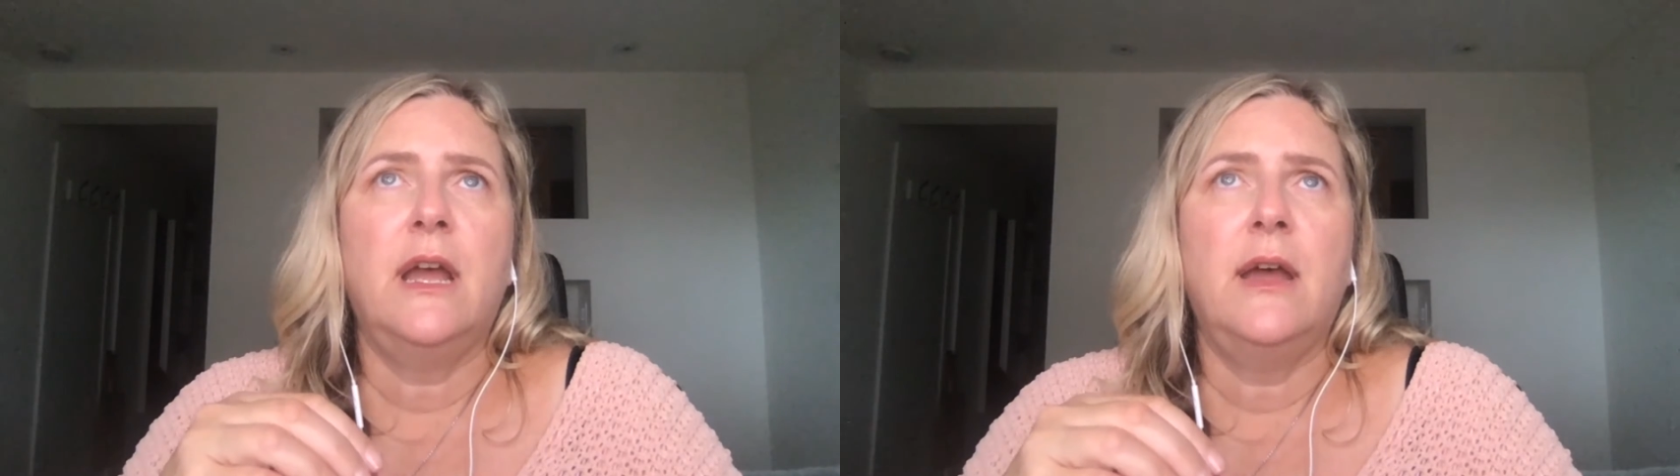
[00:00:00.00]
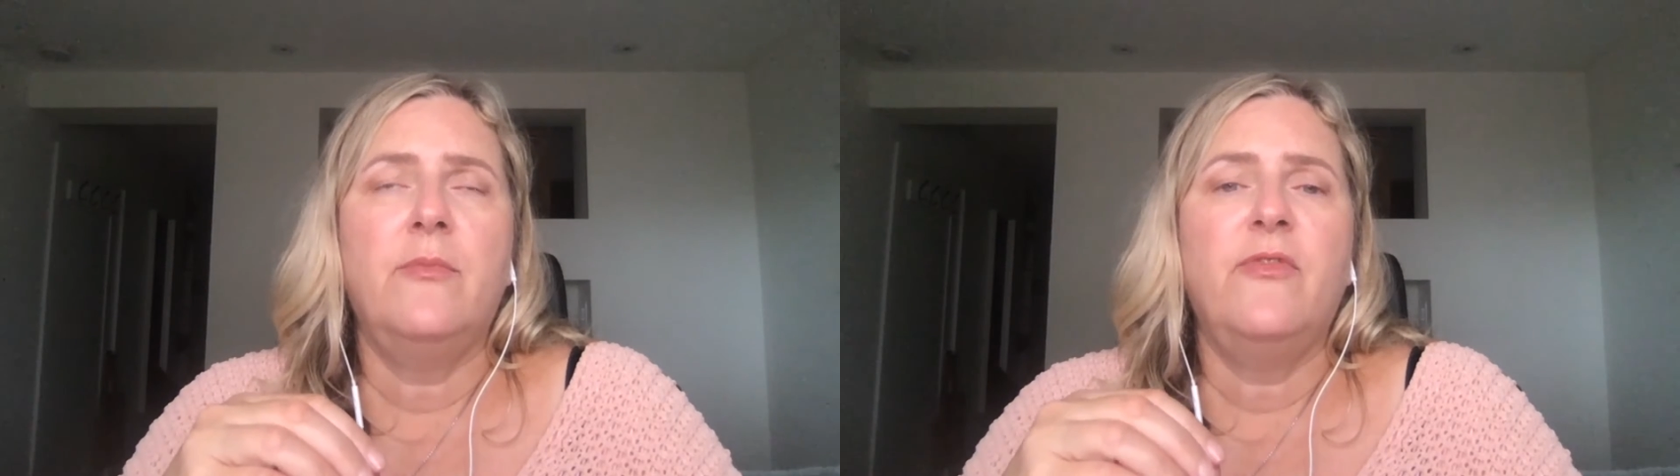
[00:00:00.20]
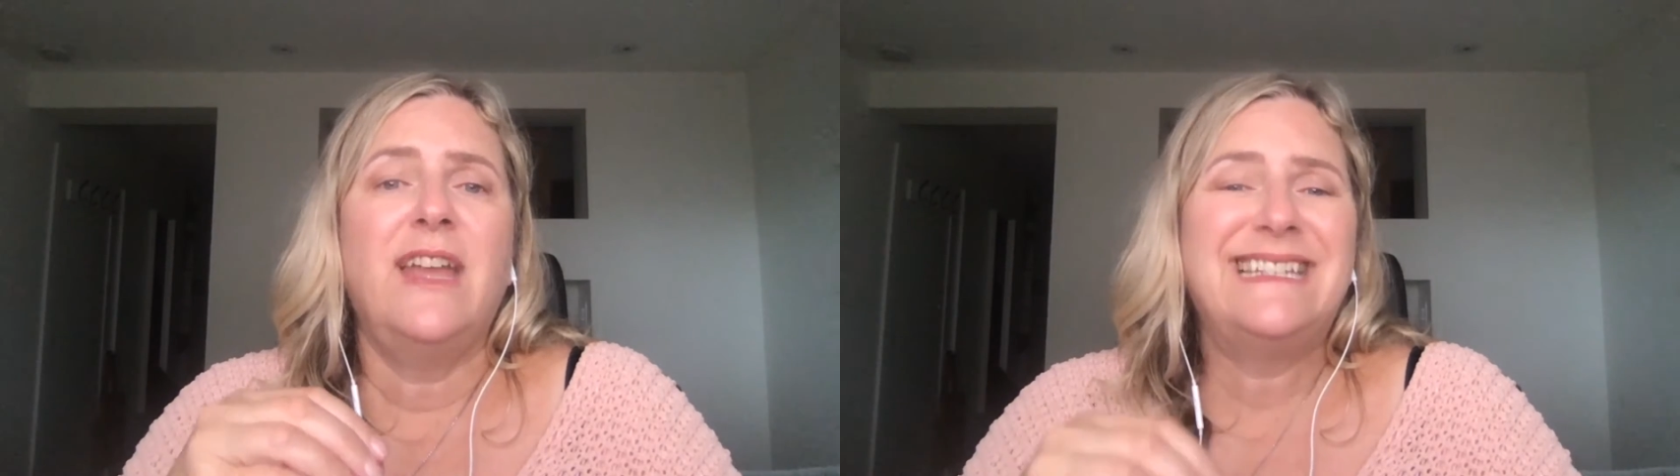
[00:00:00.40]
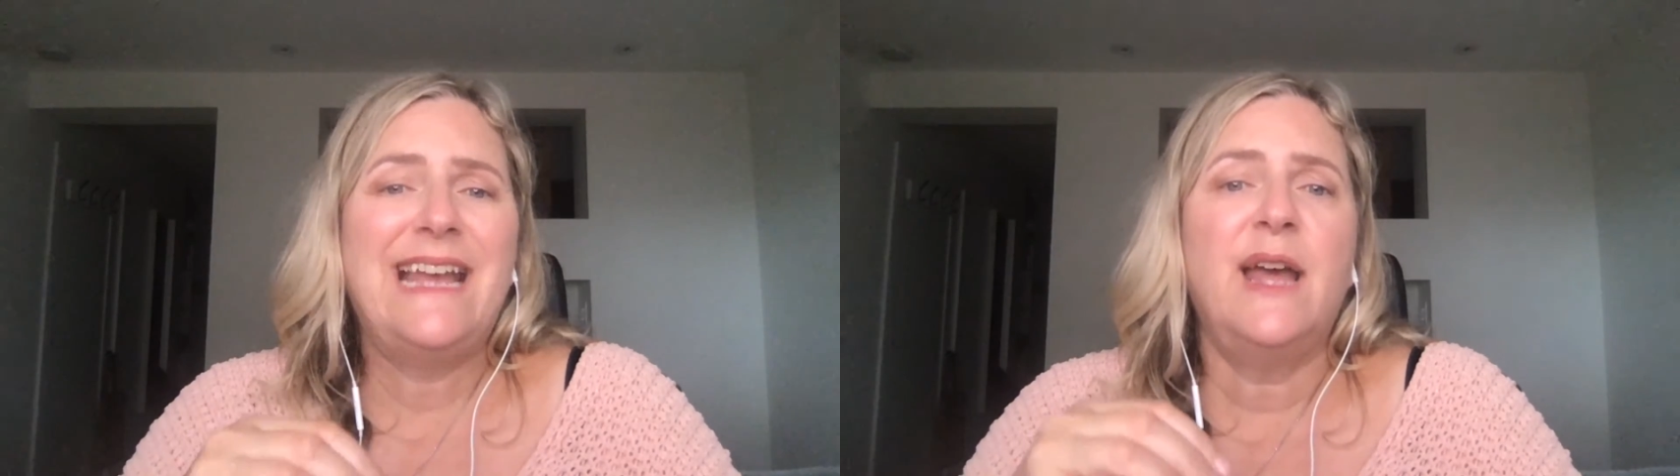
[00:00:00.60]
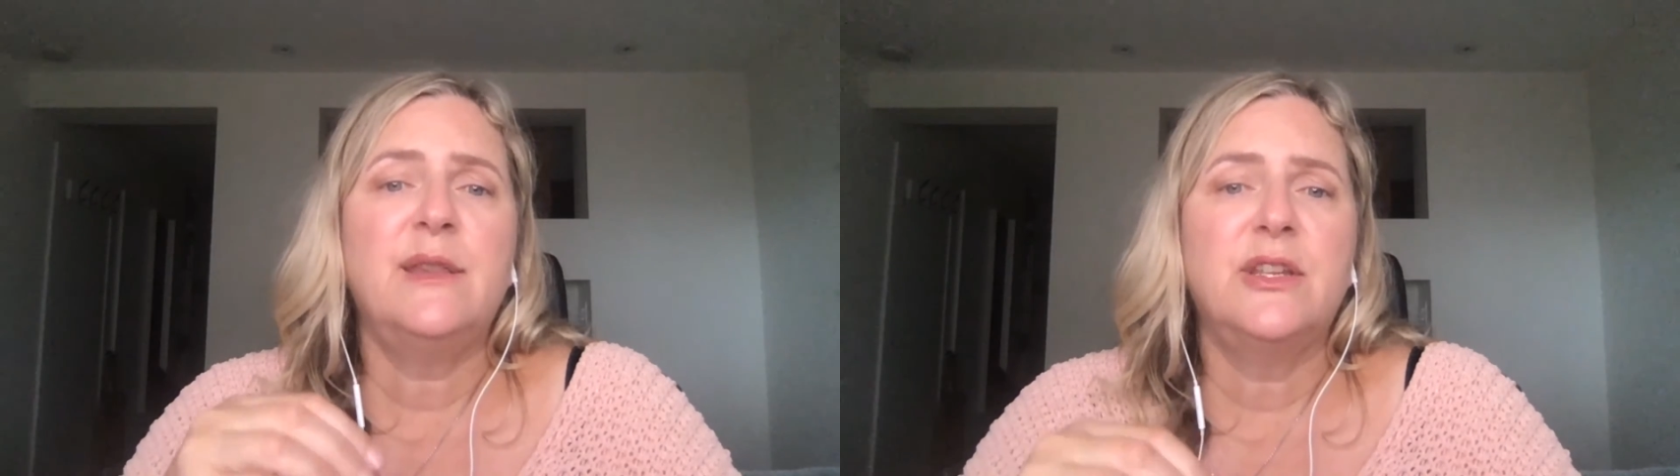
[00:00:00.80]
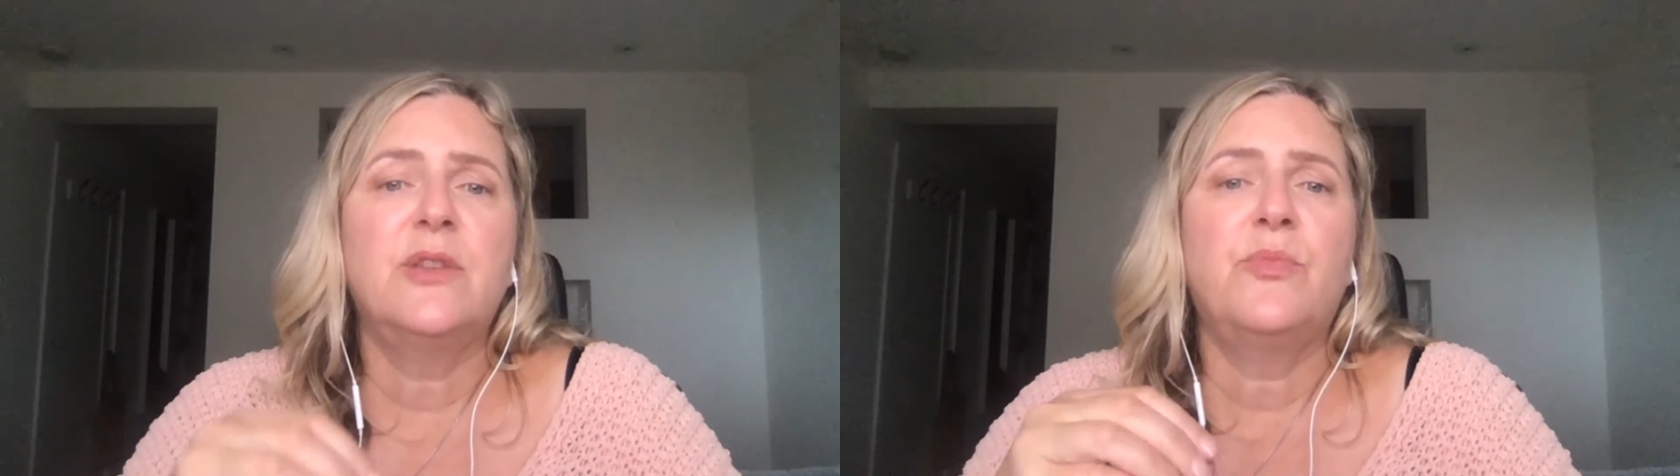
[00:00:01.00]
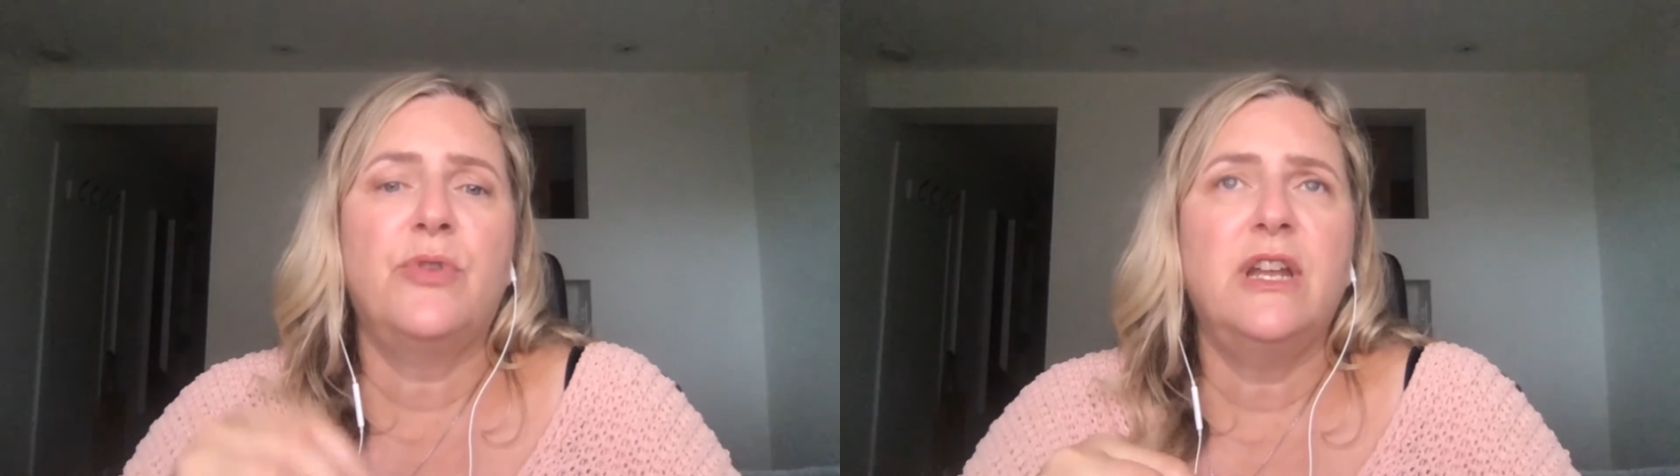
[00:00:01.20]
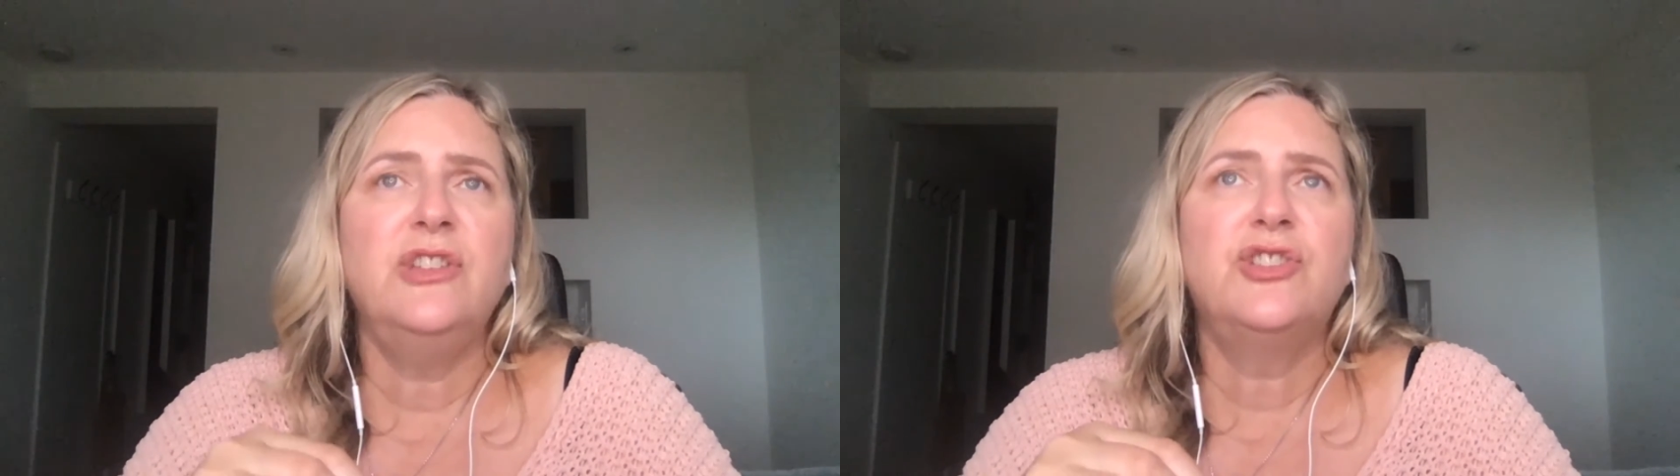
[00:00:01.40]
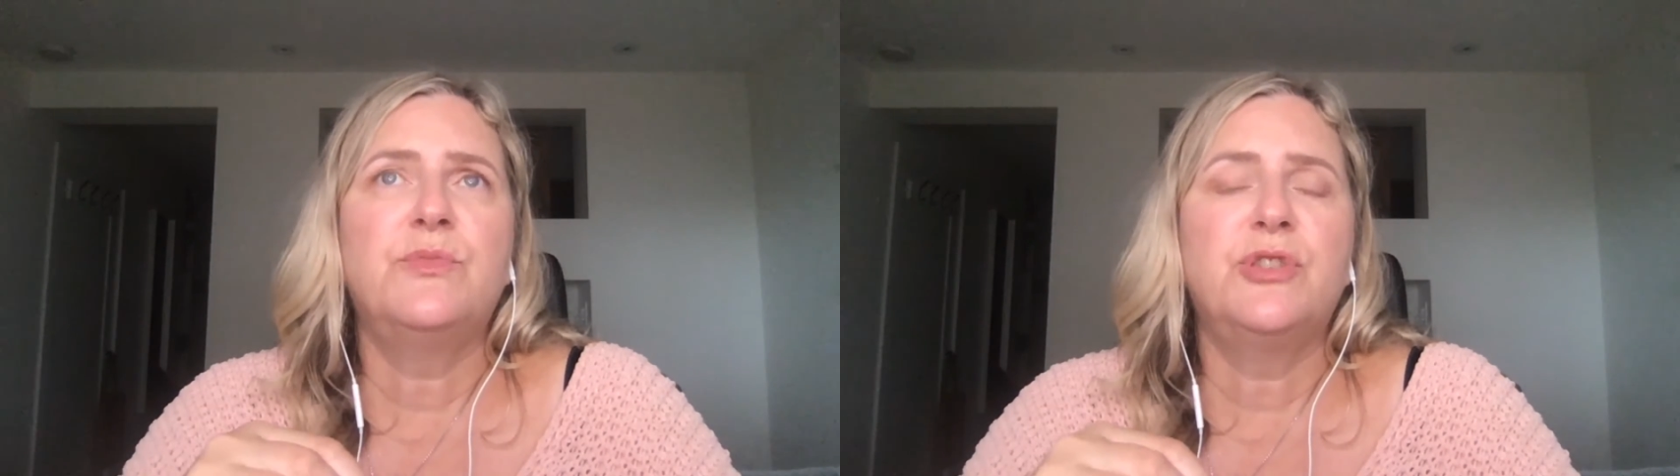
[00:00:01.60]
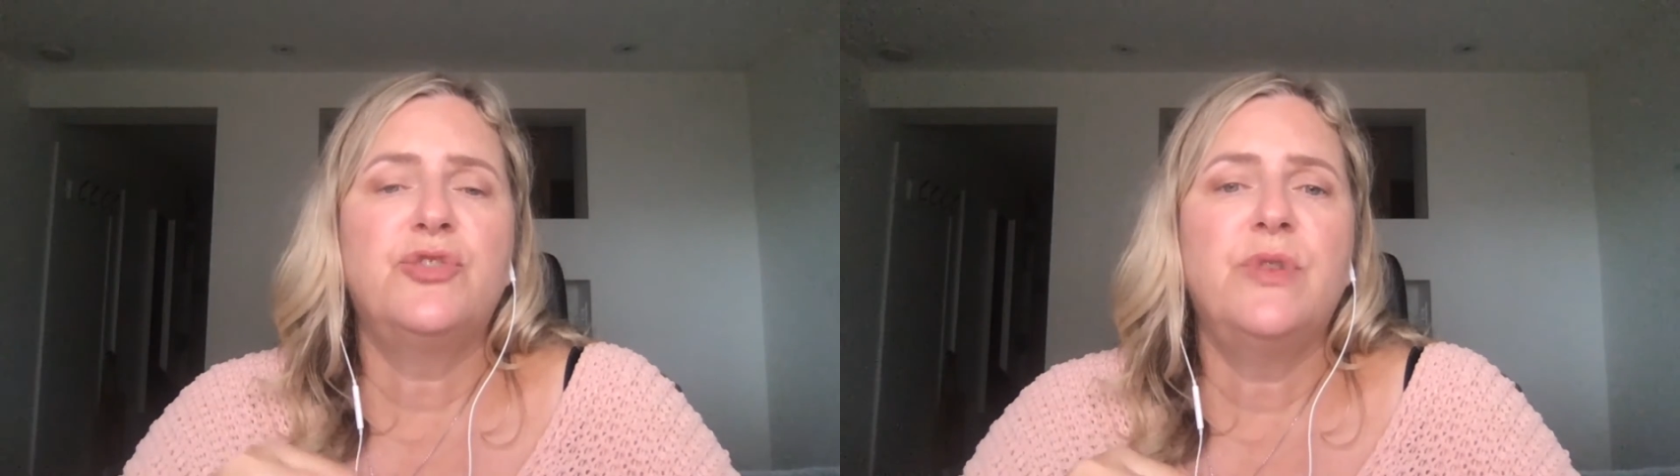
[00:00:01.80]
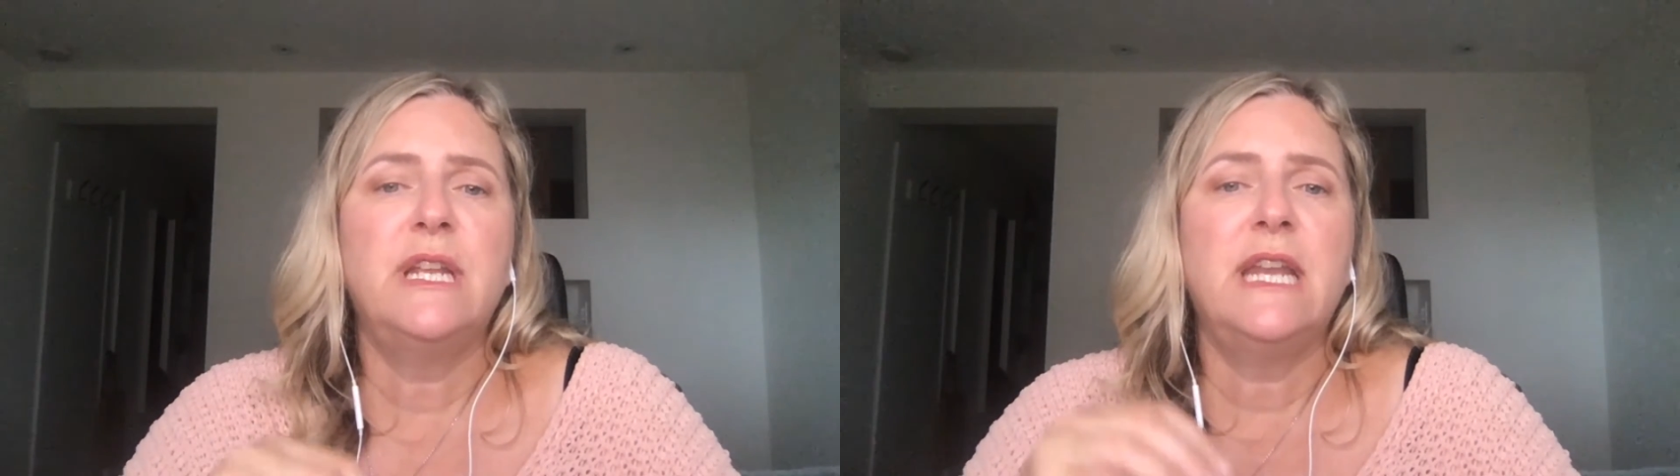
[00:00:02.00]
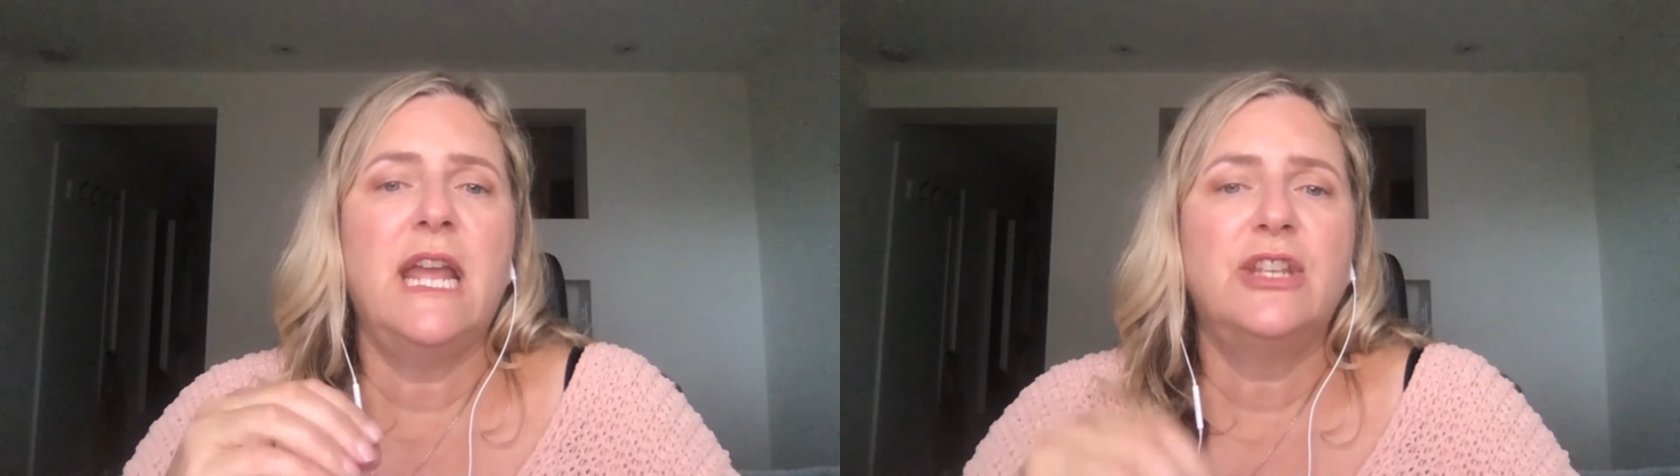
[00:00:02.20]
fantastic bridge between